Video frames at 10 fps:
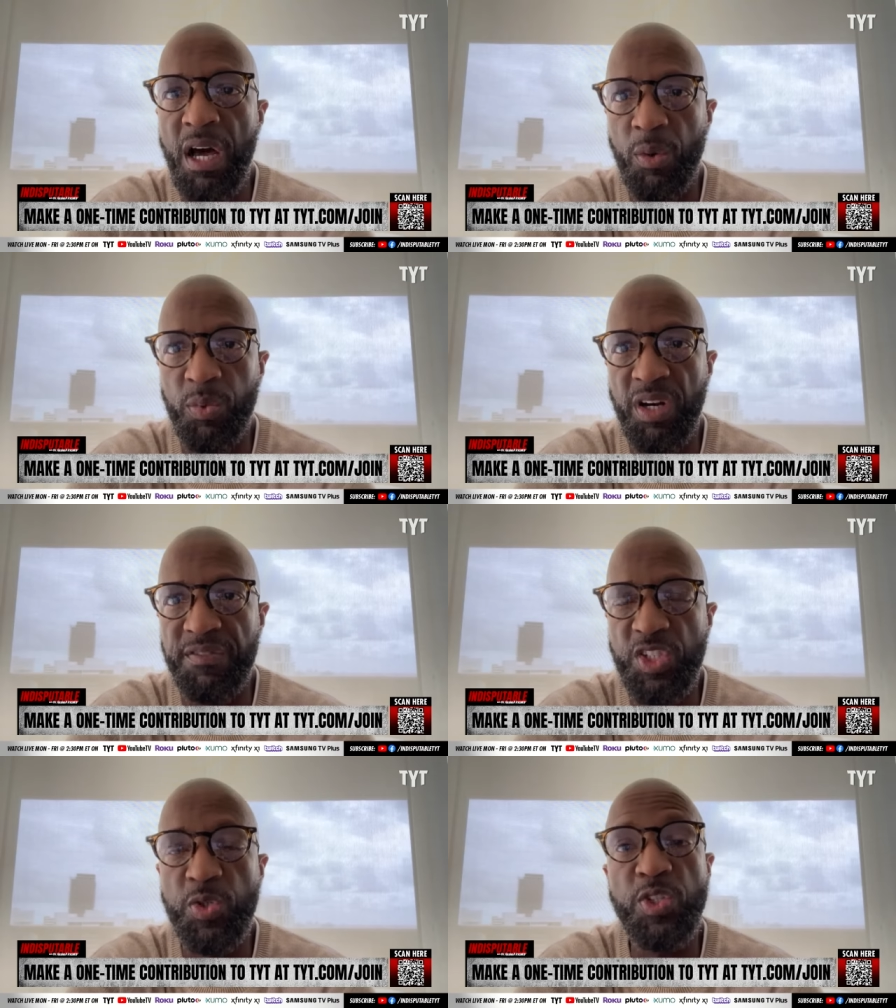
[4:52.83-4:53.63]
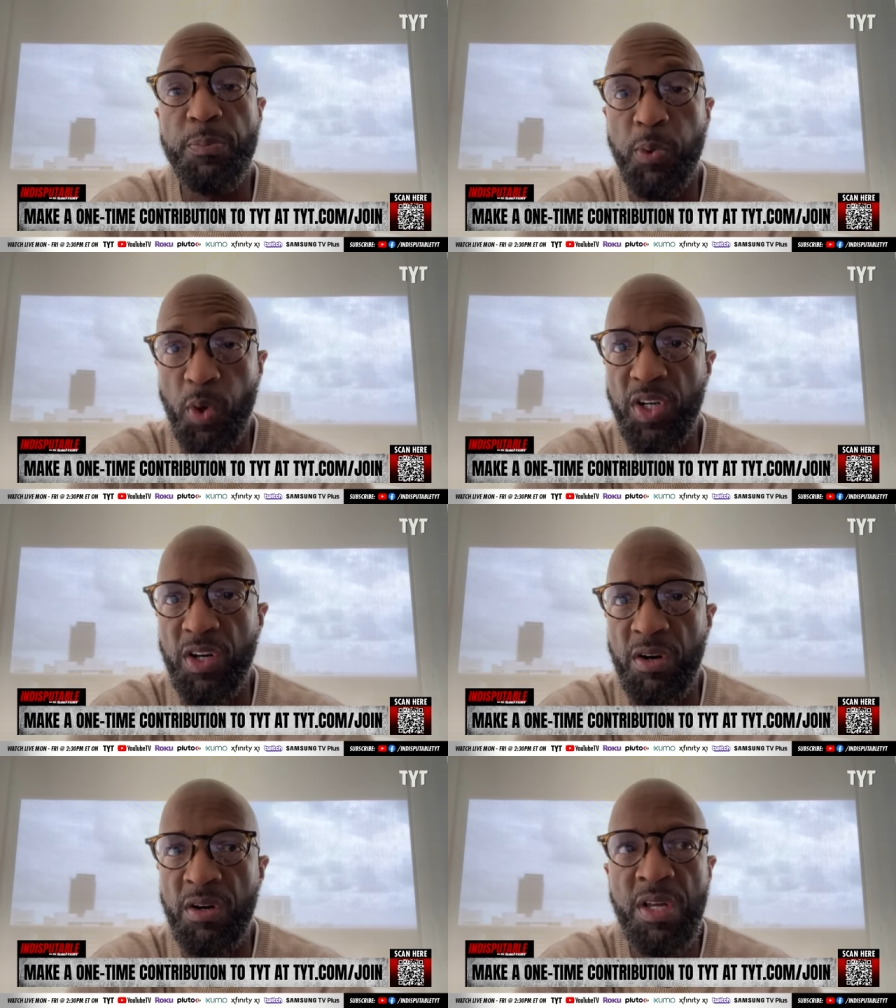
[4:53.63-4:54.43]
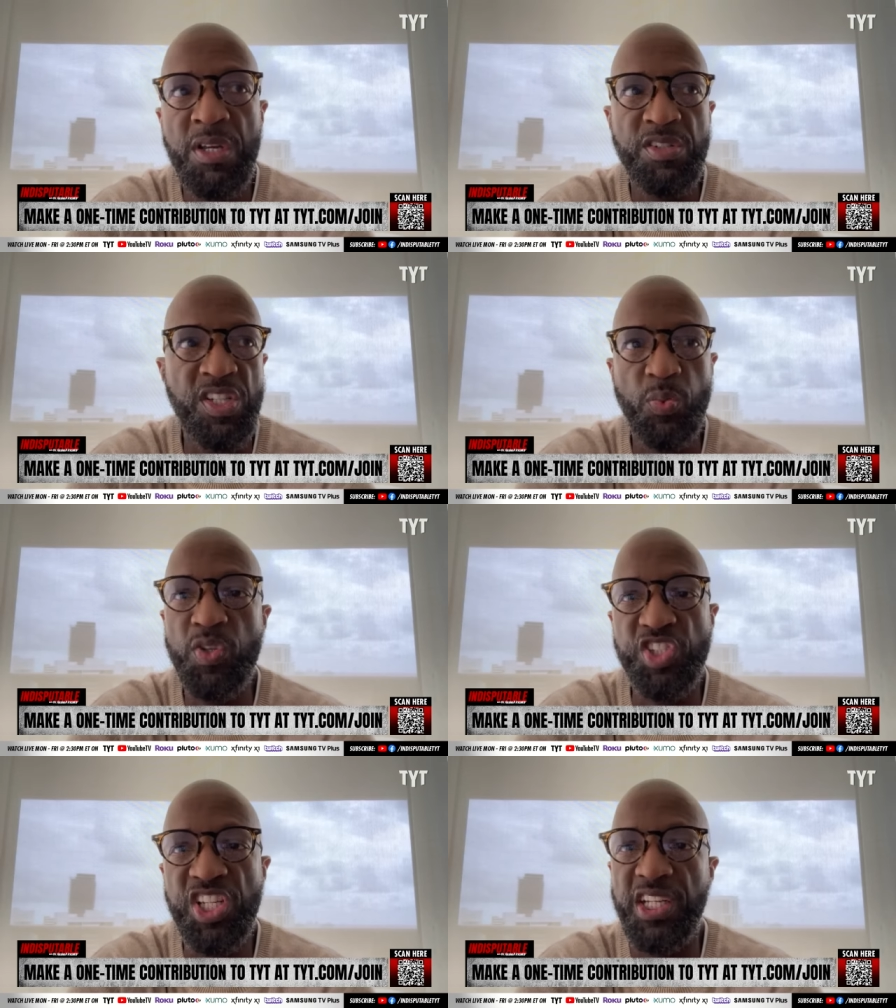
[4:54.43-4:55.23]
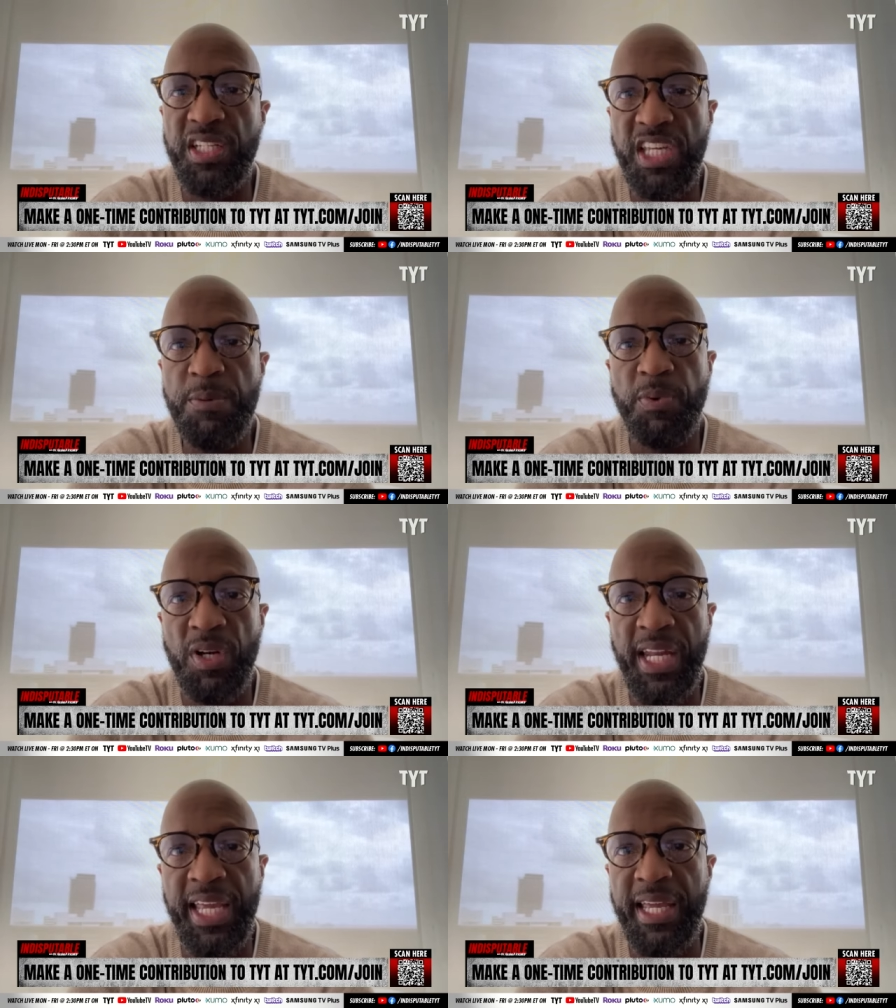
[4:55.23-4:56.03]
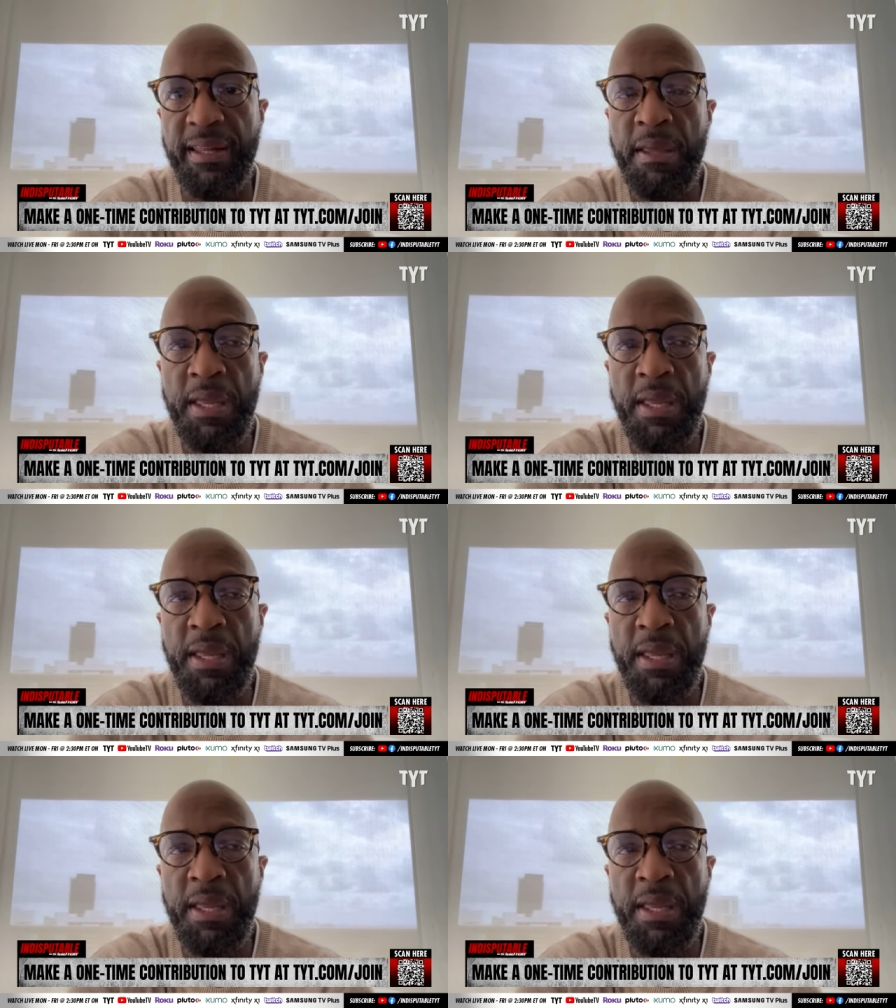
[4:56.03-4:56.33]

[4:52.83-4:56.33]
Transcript: or whatever to support her, just where she could keep her land.